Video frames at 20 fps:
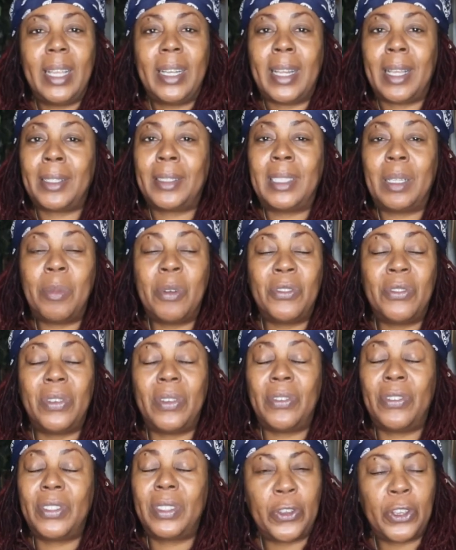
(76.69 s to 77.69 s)
Now, some of
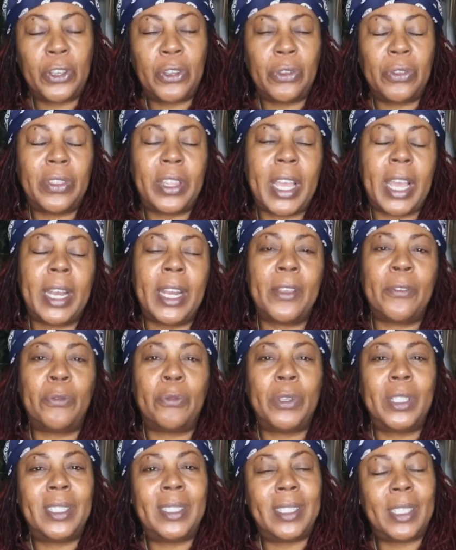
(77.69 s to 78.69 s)
us figured that
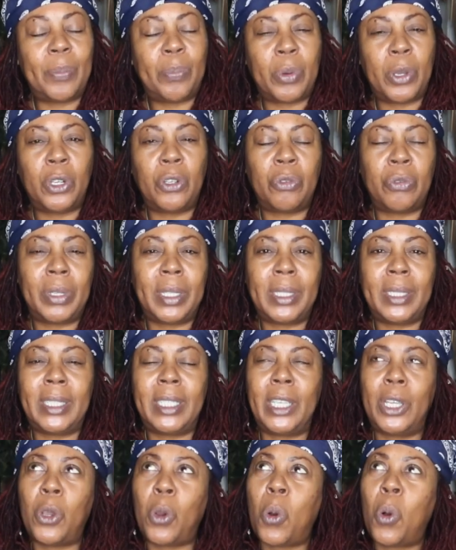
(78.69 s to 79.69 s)
if we sip on green
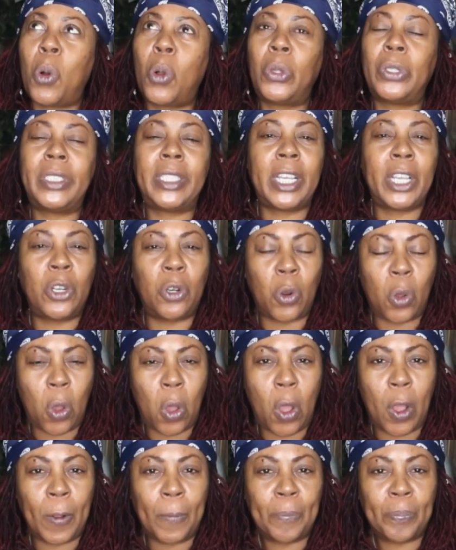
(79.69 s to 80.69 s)
tea all day
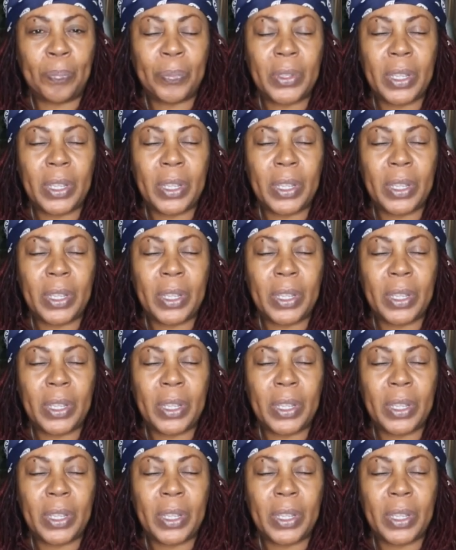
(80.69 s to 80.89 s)
long,